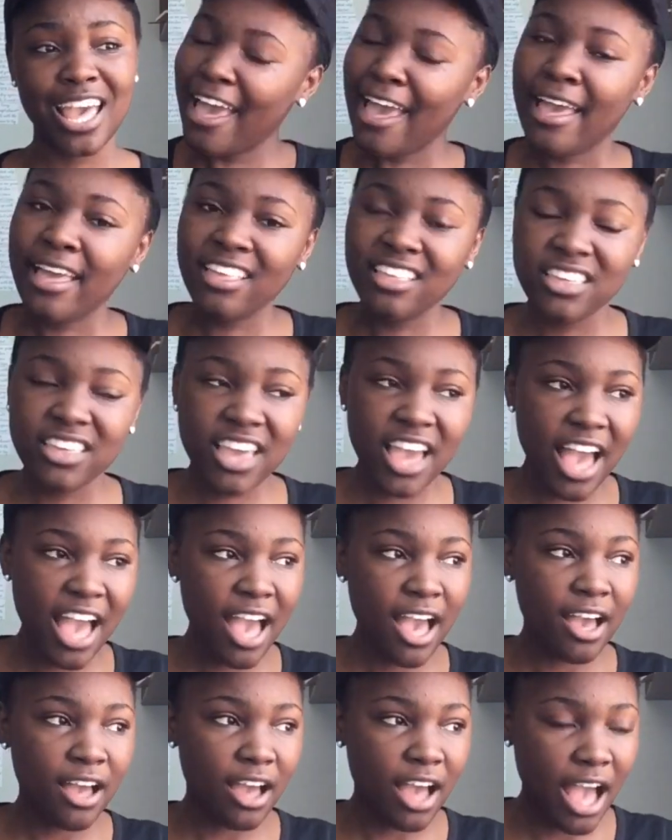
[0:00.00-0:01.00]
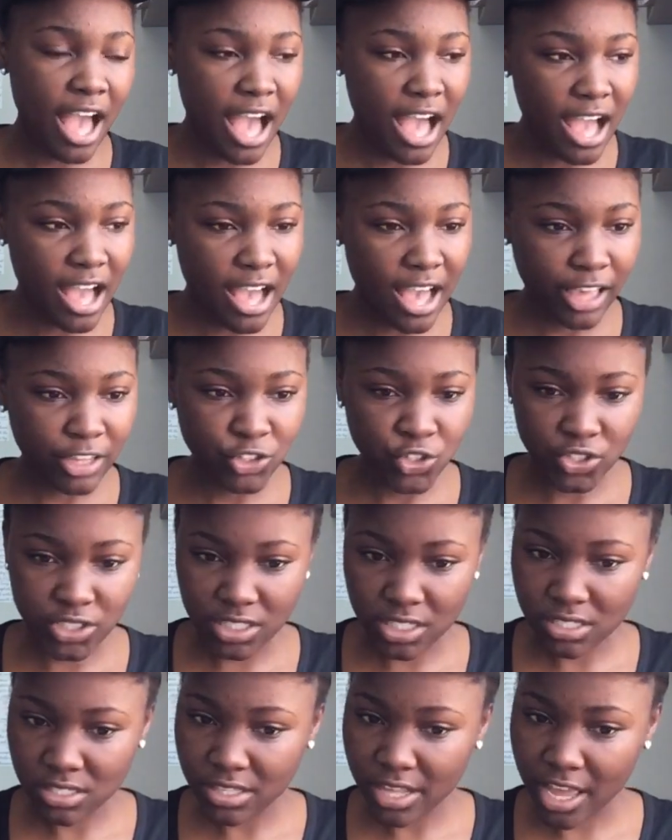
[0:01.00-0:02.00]
And yeah, I should
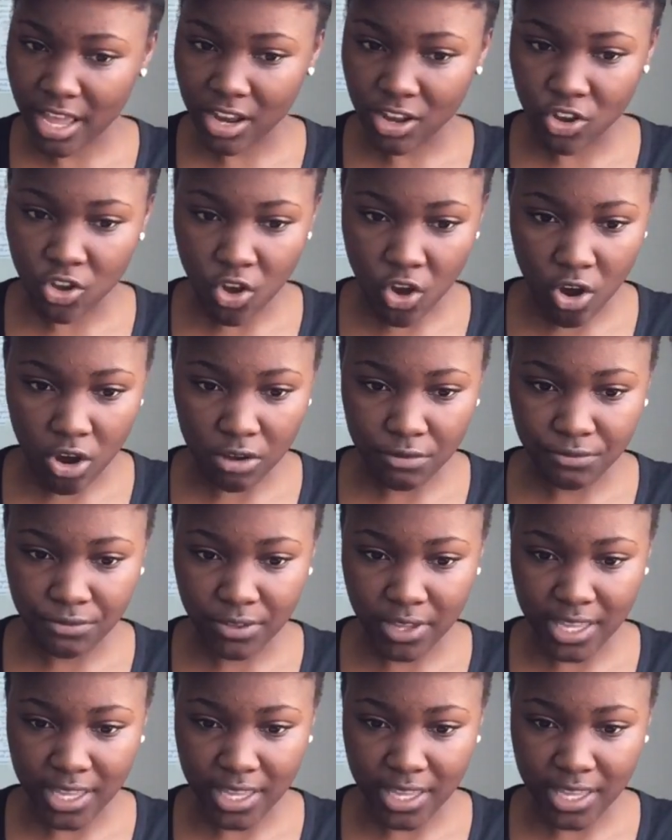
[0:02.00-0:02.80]
just end off